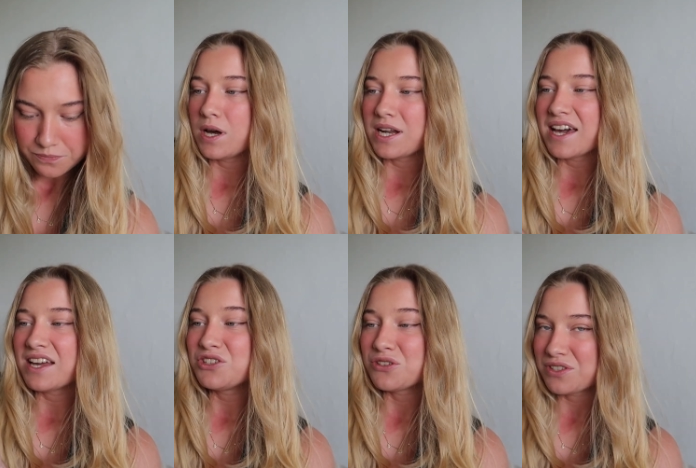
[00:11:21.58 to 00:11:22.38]
But I
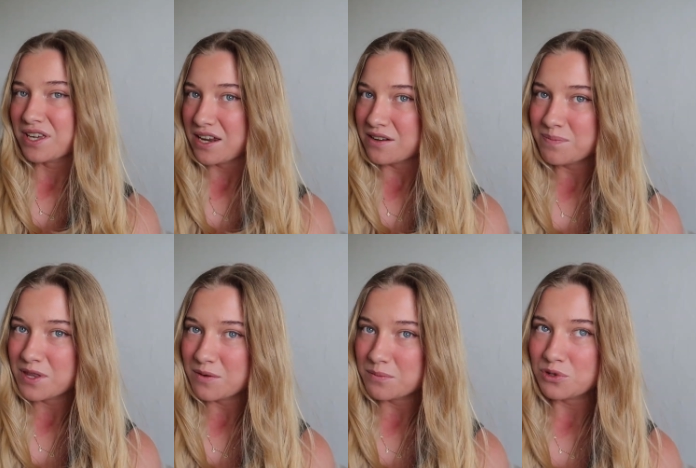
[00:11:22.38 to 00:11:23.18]
had just gotten
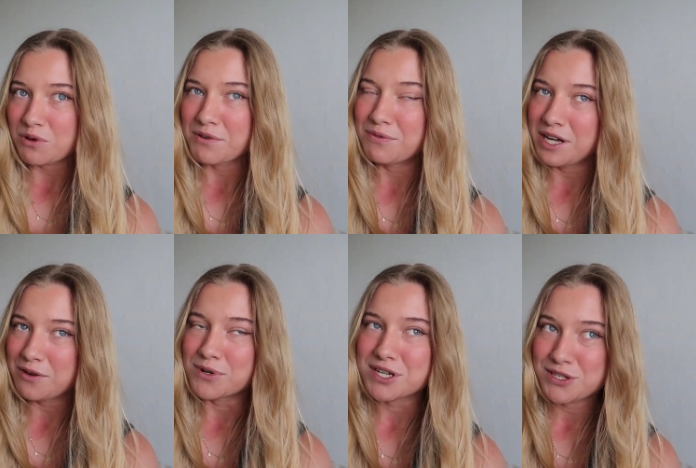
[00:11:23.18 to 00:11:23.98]
them, so I really
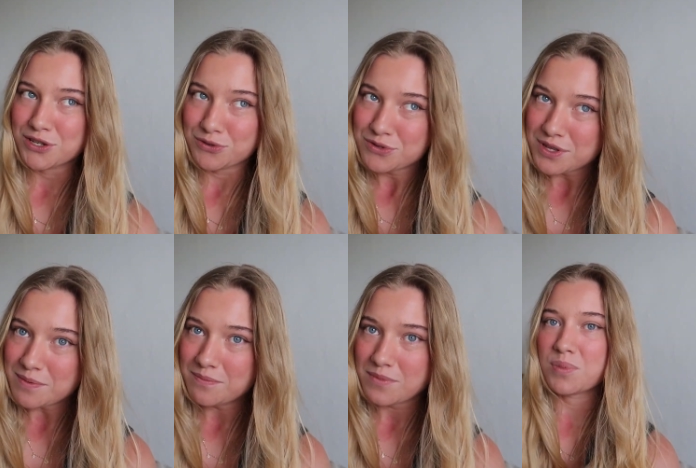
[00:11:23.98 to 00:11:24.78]
wanted to use
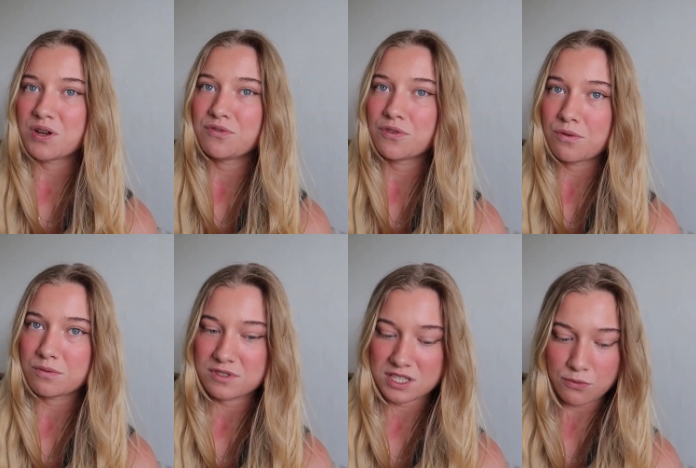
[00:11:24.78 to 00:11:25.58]
them, but for
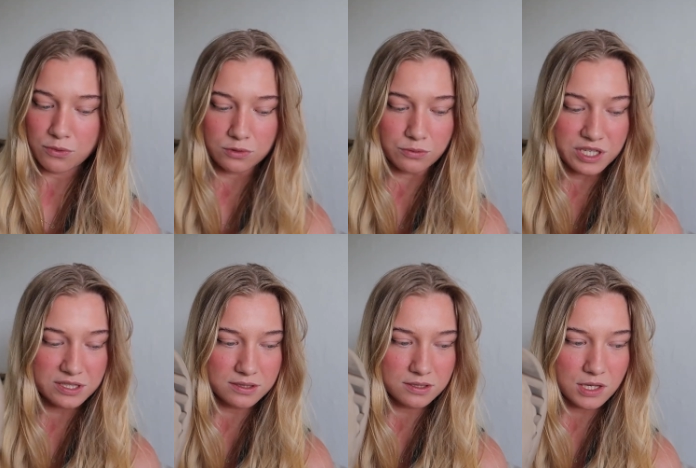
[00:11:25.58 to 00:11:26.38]
several
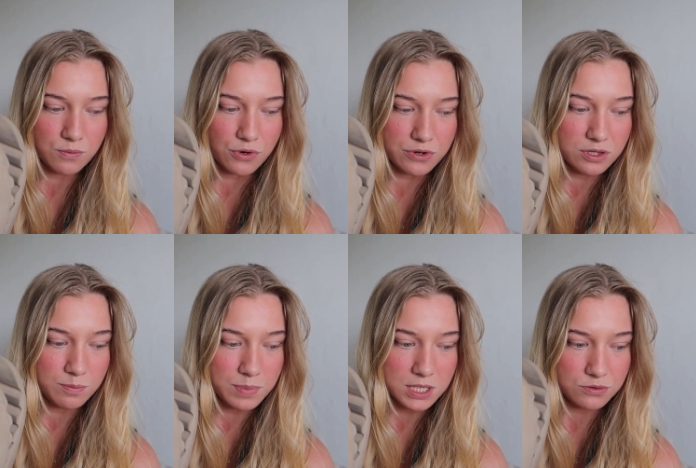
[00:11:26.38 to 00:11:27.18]
reasons they weren't the
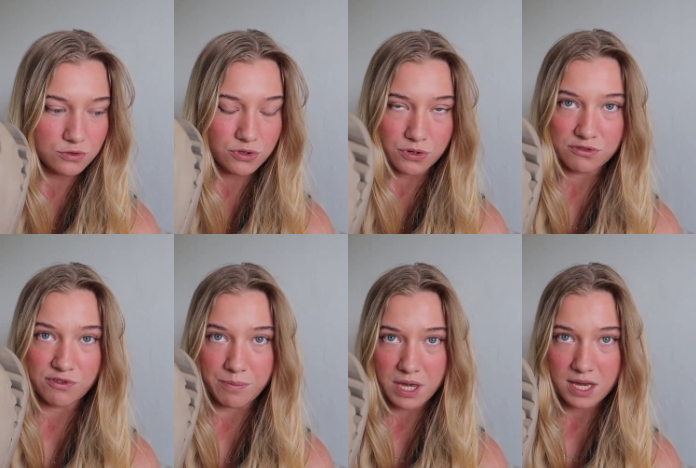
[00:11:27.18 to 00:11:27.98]
best choice
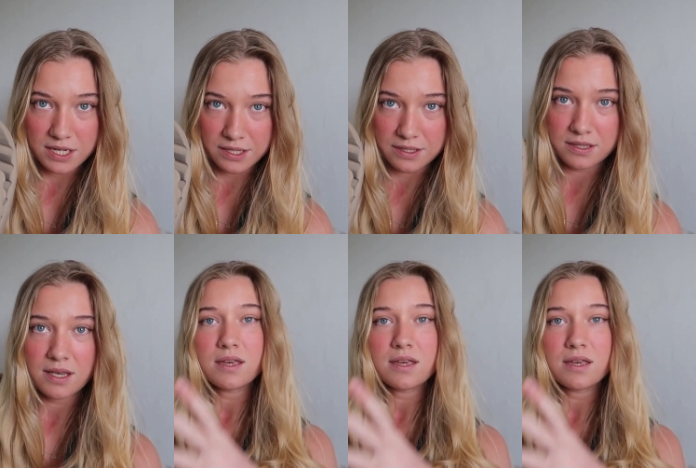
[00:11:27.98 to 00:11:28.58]
for me, at least